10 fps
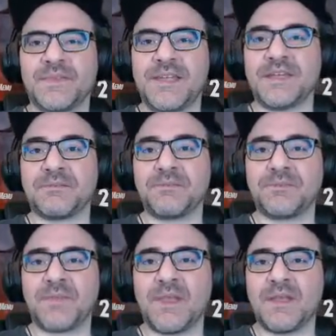Dang.
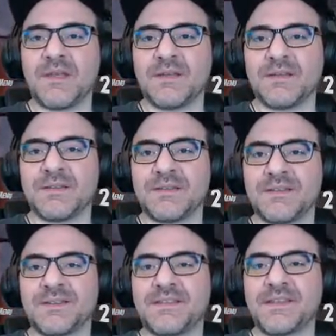
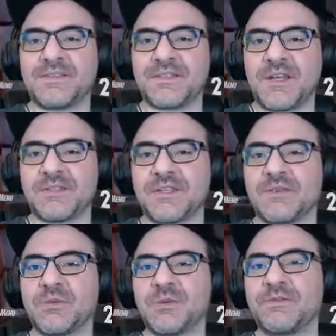It sounds challenging,
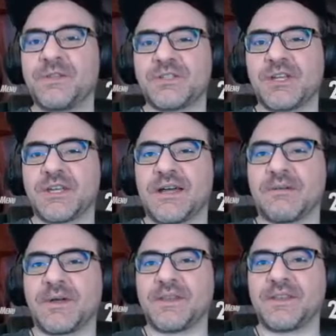and we'll definitely check it
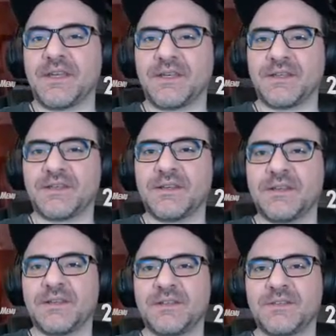out right at the end.
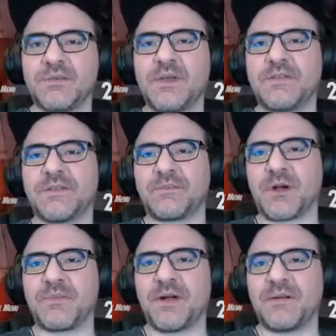Do we have a
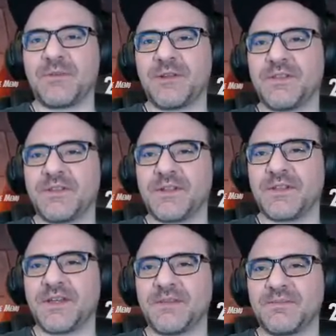smart bomb or anything like
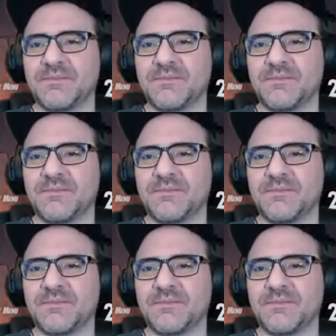that?